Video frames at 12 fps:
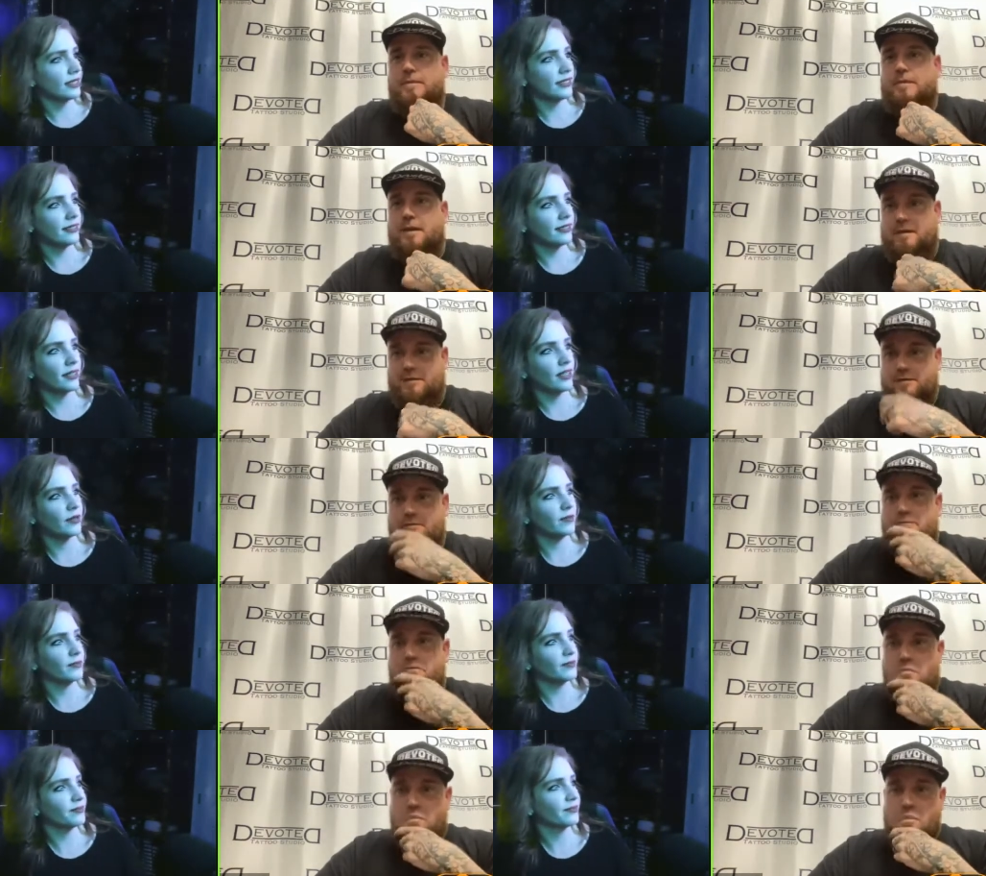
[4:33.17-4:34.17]
Speaker 1: Um,
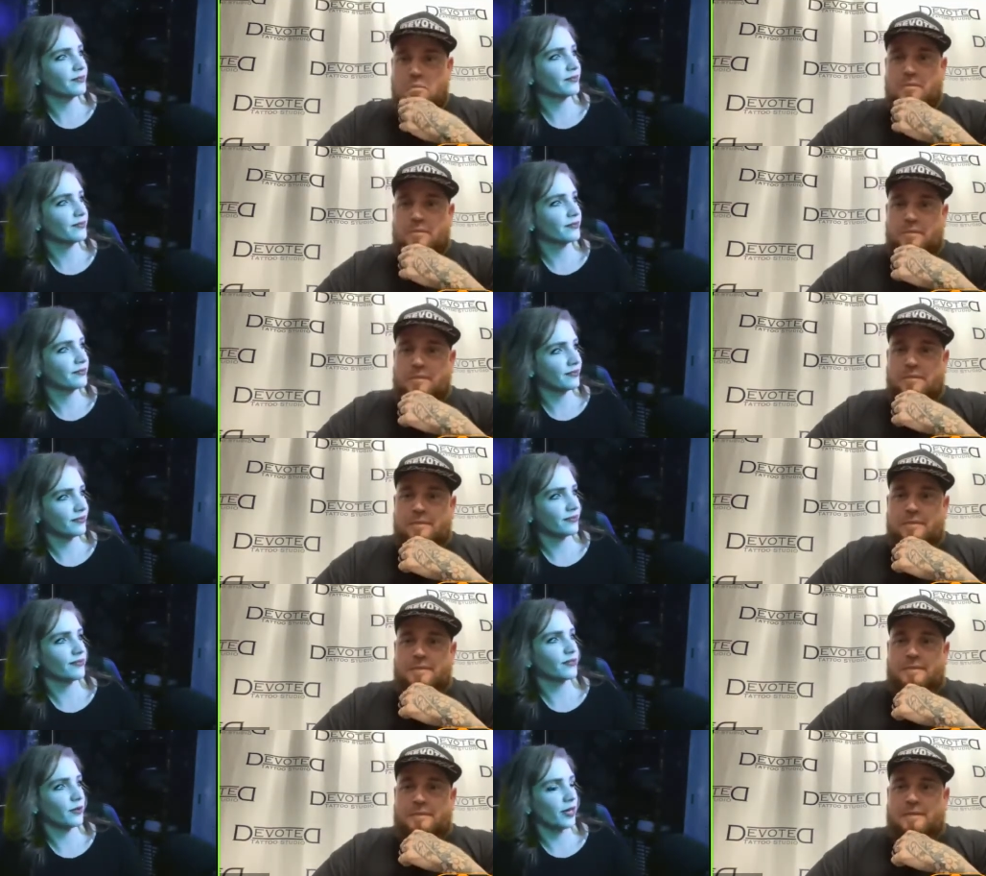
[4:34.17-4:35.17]

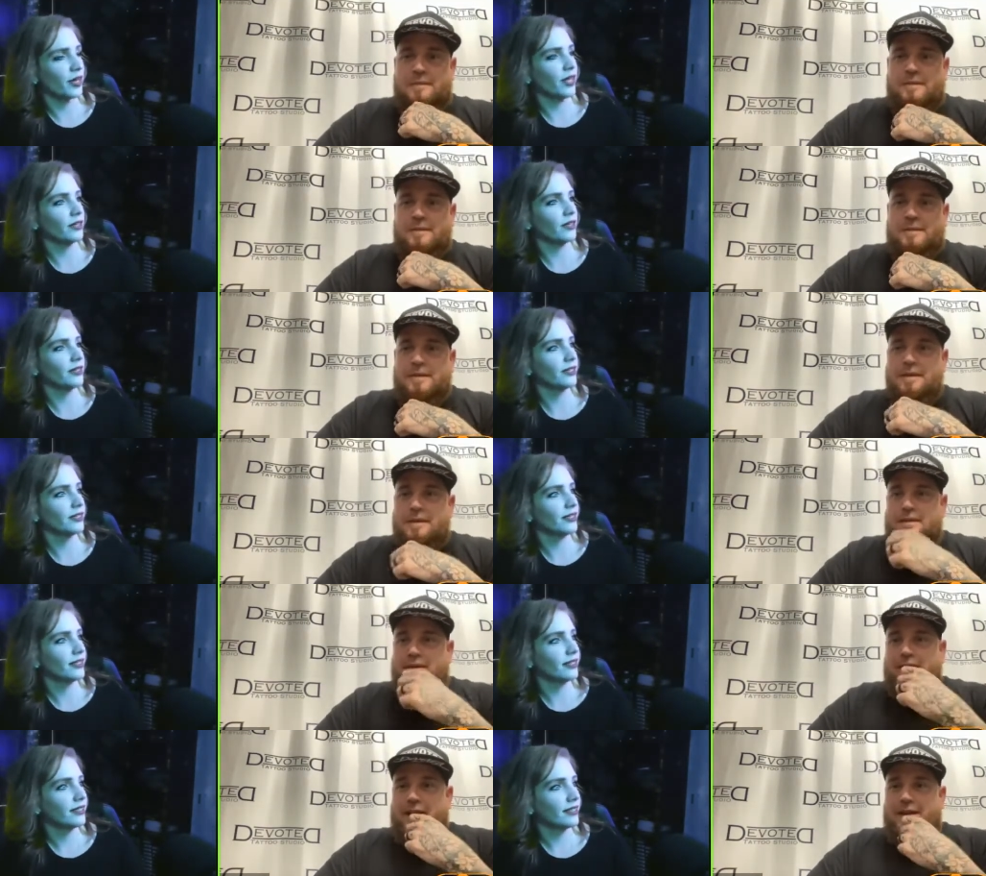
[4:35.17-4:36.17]
right on.
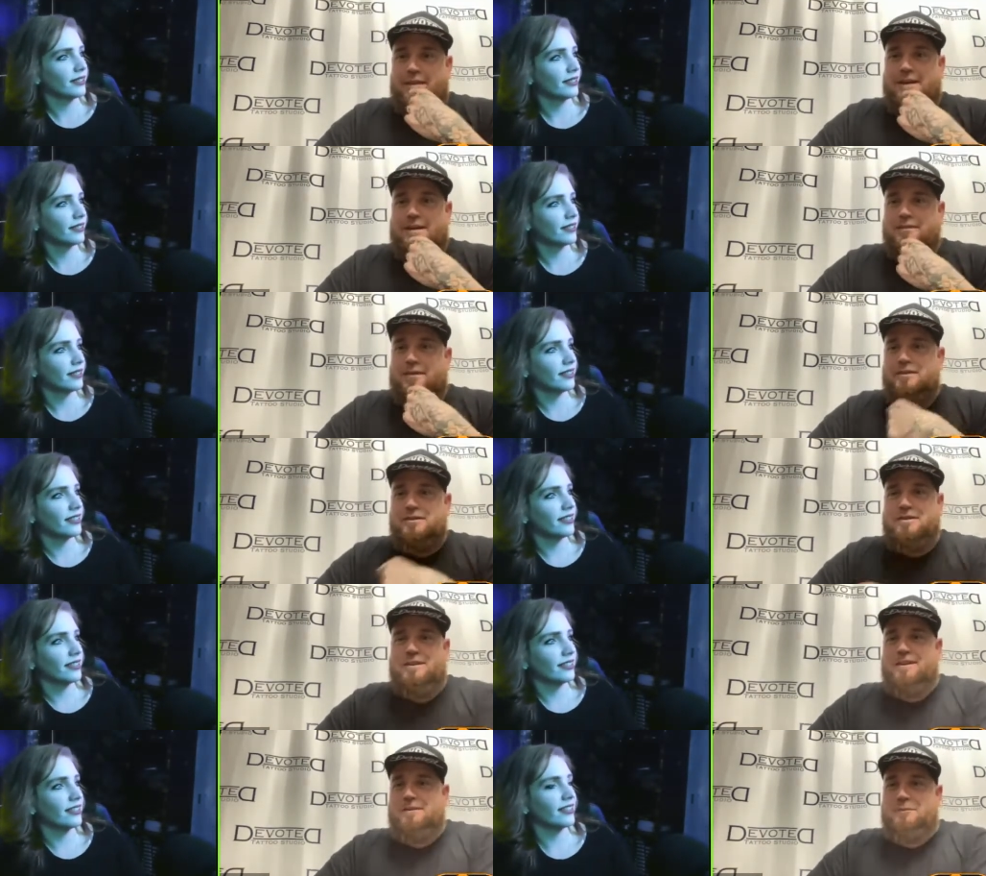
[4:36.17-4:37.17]
Speaker 2: Uh, that
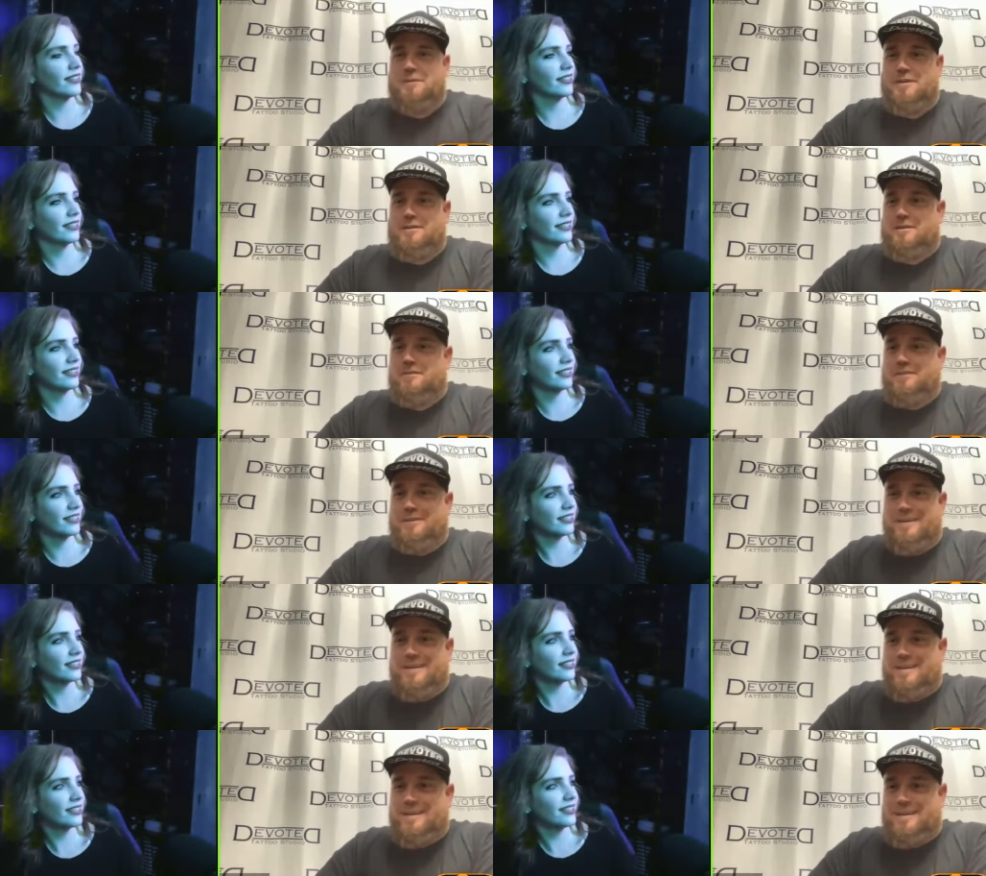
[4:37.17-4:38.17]
convention uh, was
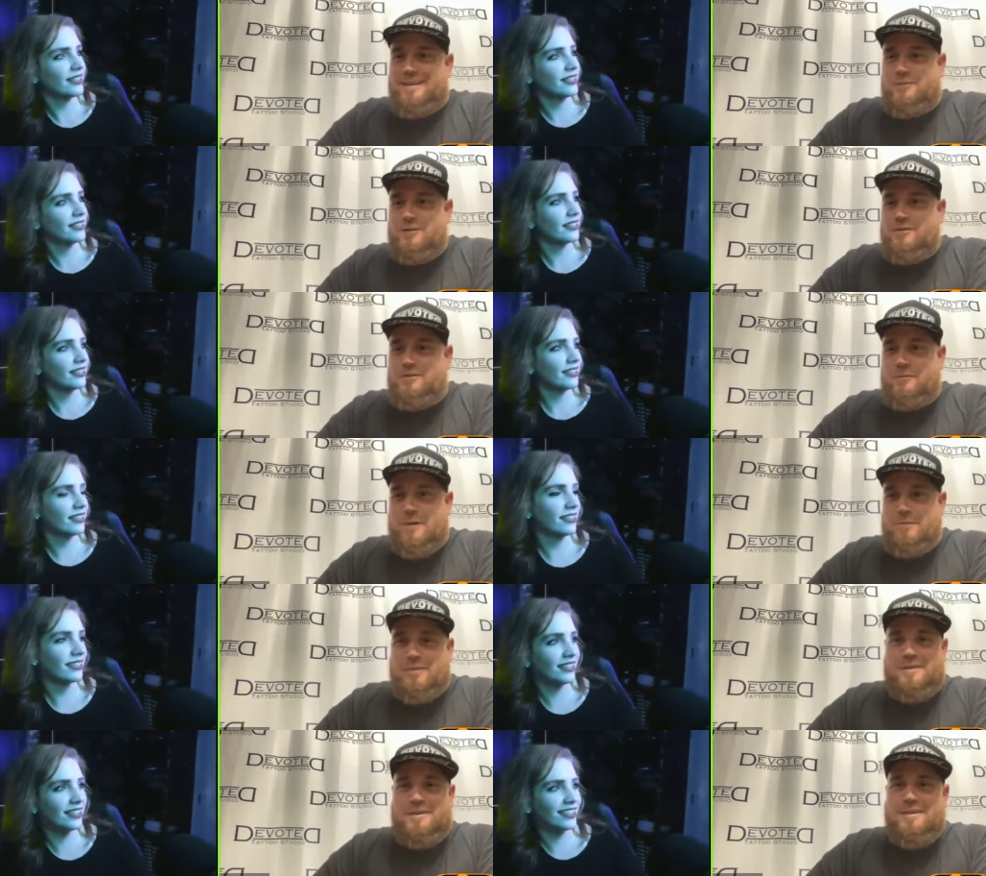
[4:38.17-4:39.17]
definitely a uh, one to
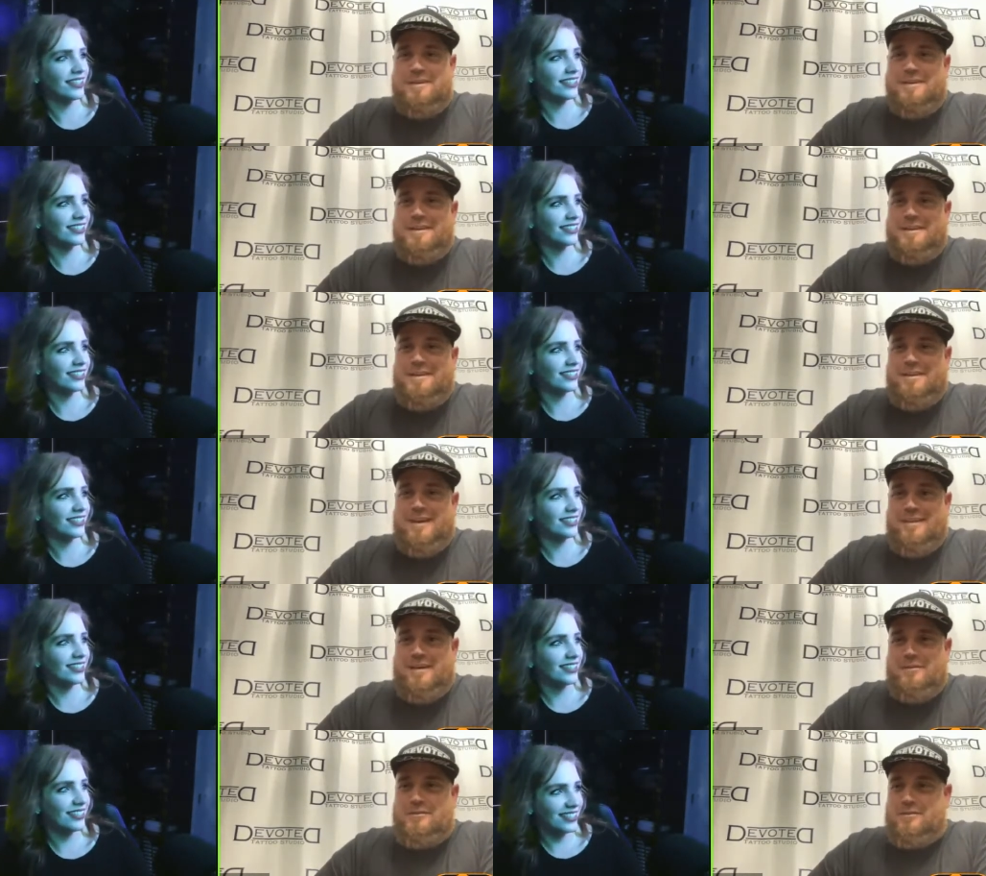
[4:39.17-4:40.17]
remember.
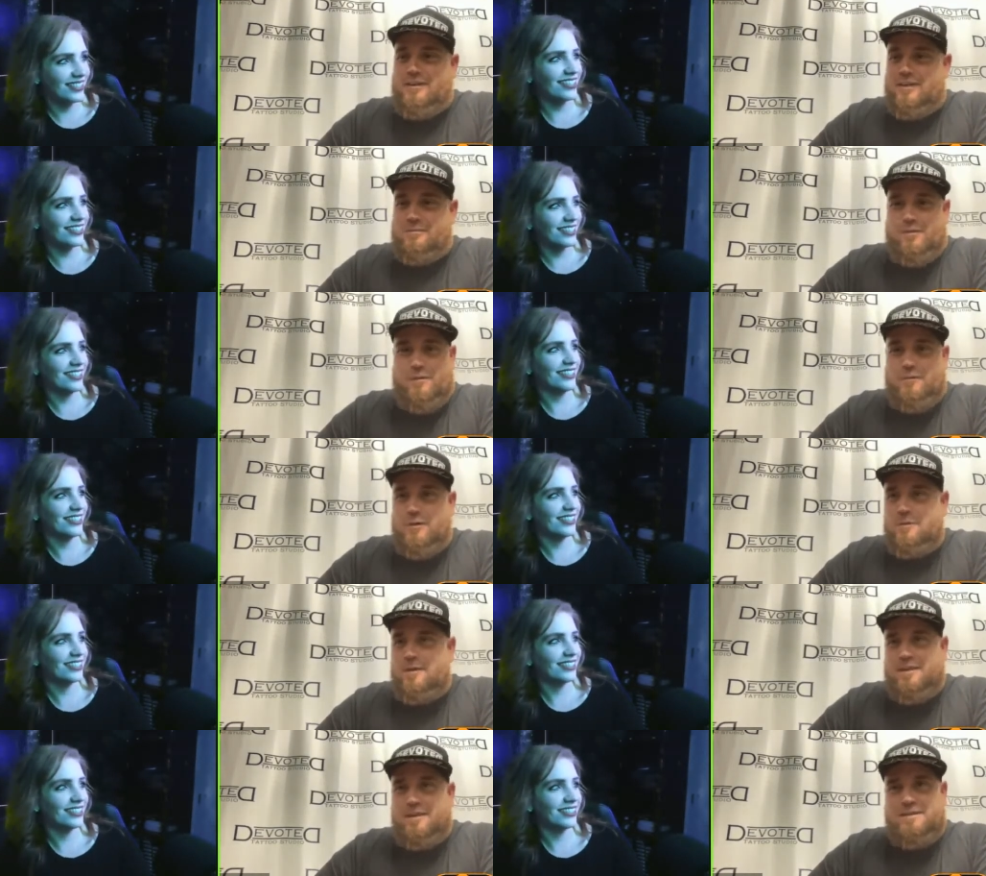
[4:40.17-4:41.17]
That, that was just like spur of the
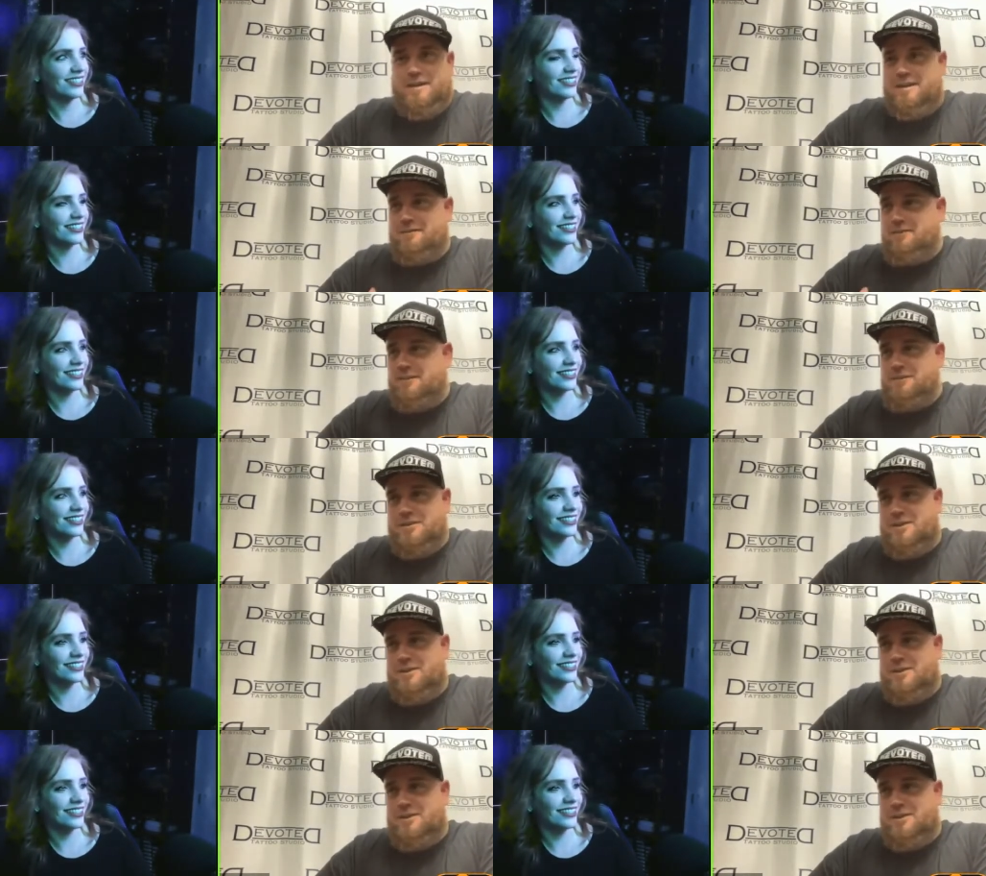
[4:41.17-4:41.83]
moment. Let's get a rental